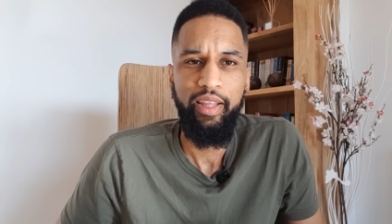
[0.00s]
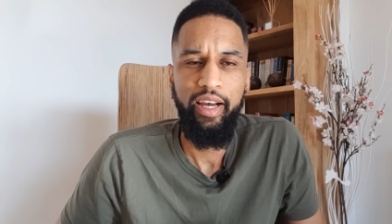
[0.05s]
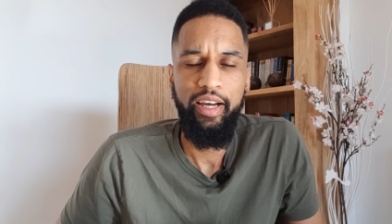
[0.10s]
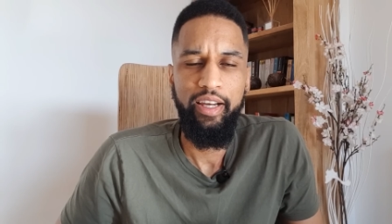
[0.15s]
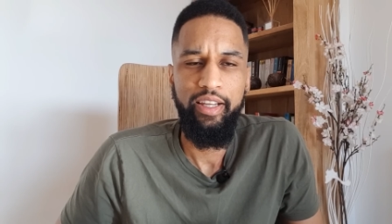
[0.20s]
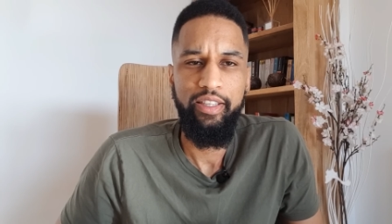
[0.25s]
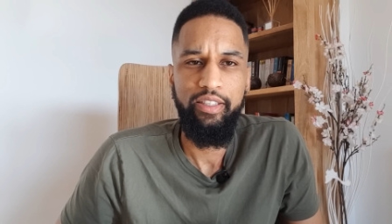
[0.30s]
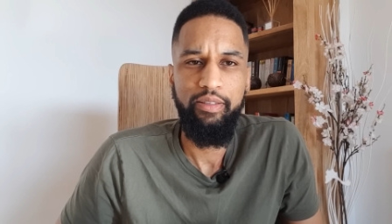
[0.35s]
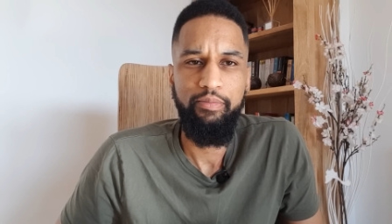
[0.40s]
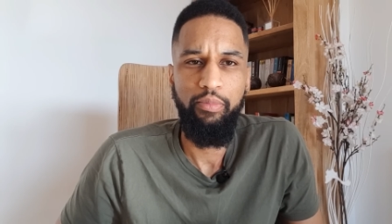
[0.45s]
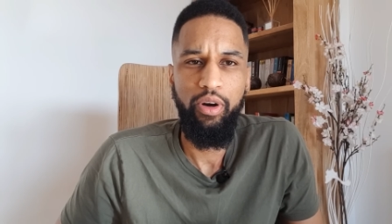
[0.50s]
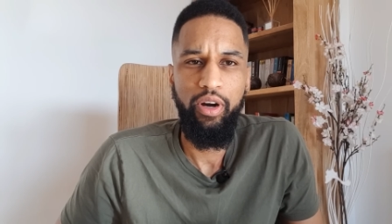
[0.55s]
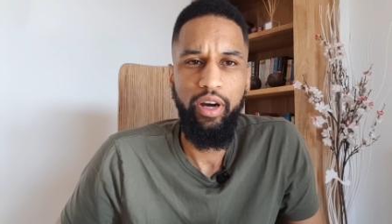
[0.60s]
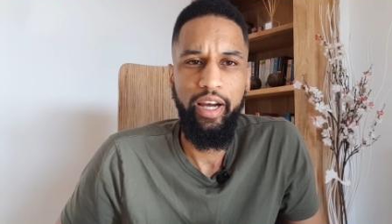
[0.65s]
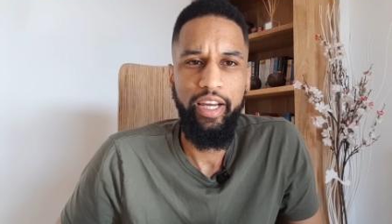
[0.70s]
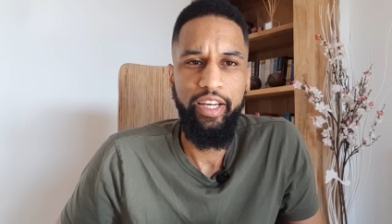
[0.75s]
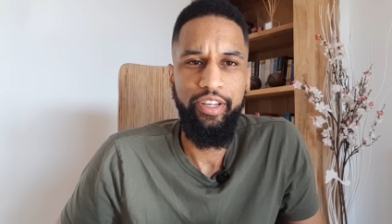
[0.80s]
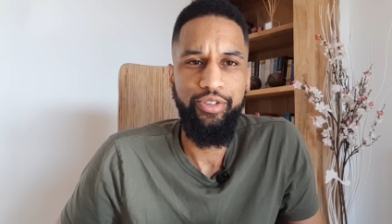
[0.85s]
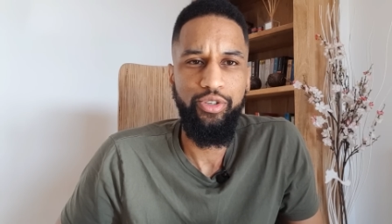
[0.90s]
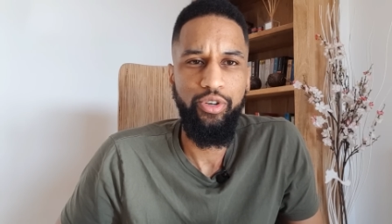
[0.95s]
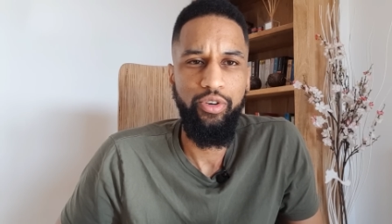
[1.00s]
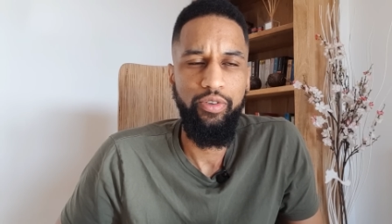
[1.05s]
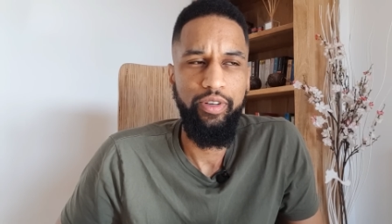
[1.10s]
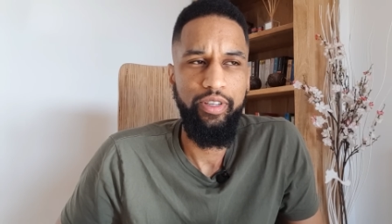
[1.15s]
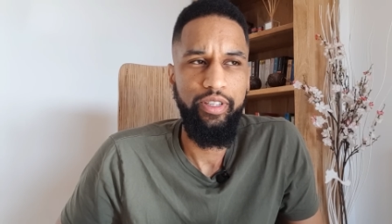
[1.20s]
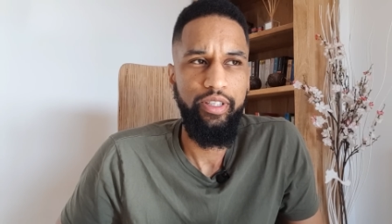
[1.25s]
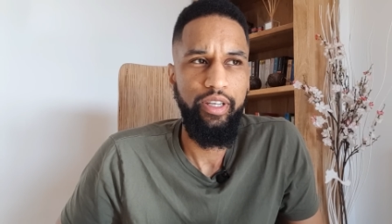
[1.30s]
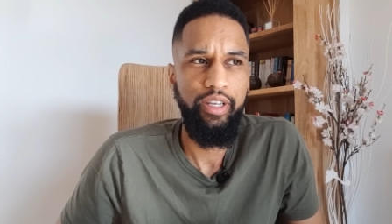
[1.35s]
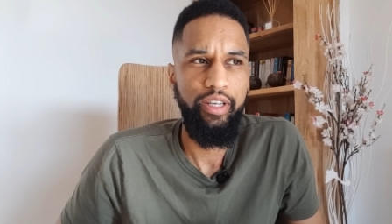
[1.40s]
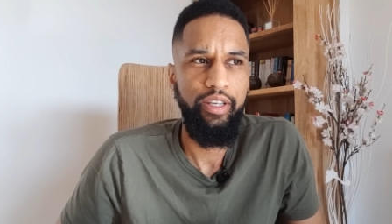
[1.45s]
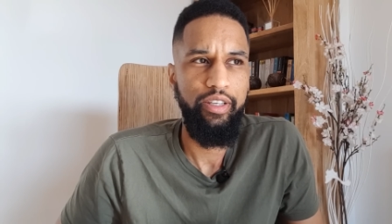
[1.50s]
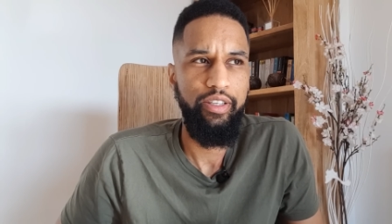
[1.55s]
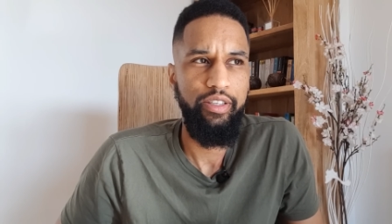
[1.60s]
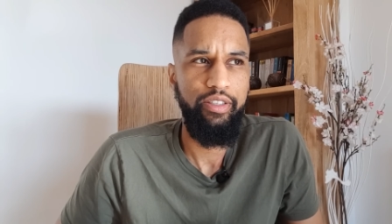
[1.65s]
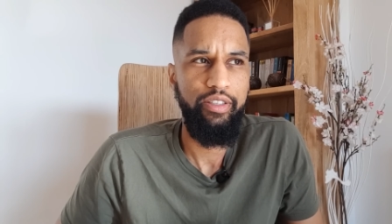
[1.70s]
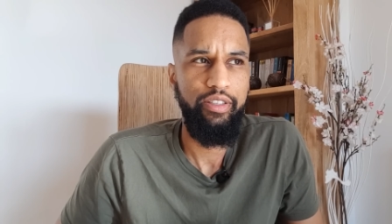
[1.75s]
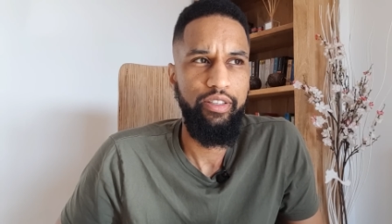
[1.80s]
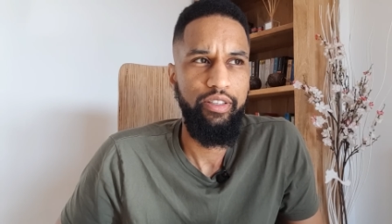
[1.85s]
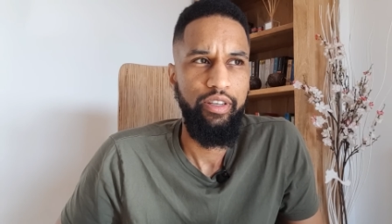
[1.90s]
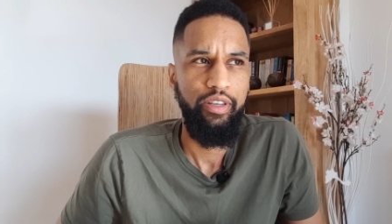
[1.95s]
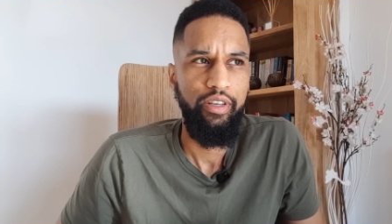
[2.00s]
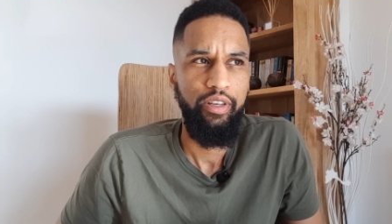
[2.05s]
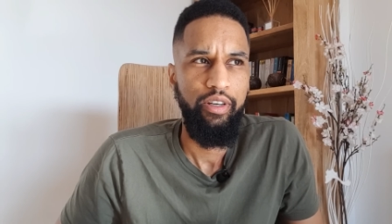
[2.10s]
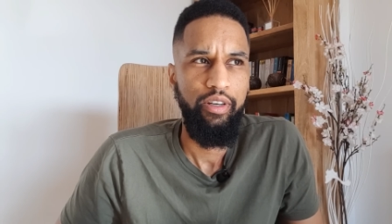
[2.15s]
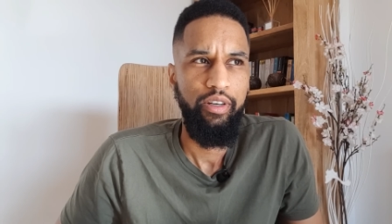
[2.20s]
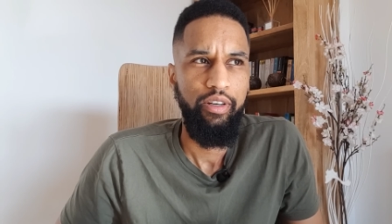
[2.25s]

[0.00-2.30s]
and my insurance is